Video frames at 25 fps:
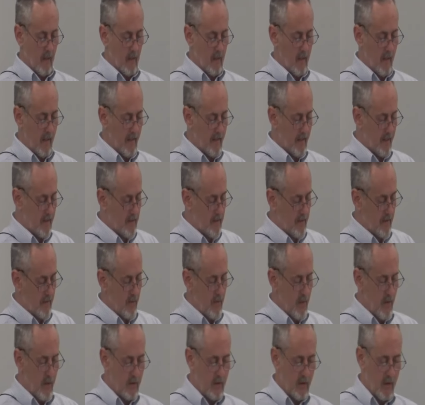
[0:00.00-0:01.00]
Let us
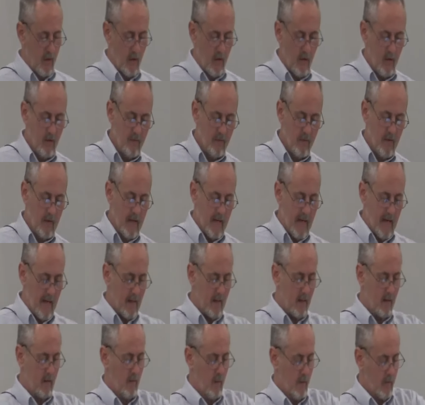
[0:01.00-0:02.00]
look over
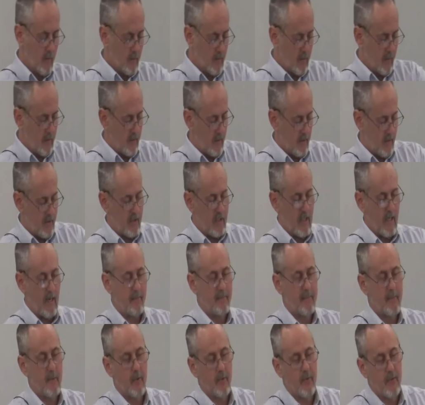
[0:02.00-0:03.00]
at Luke
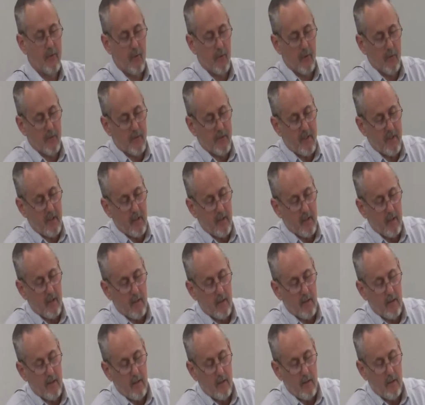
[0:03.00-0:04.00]
chapter
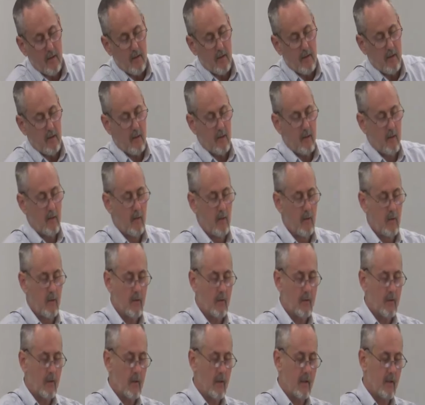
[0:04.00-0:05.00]
13.
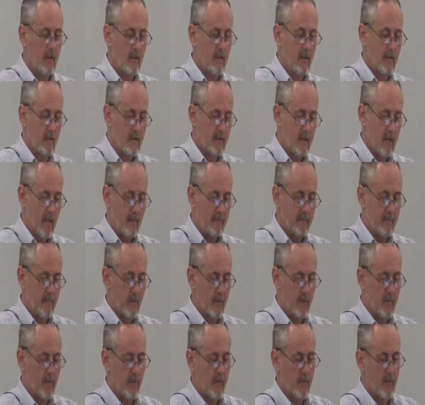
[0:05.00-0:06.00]
Luke
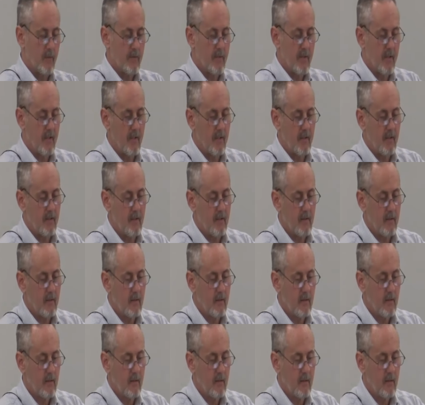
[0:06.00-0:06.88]
chapter 13.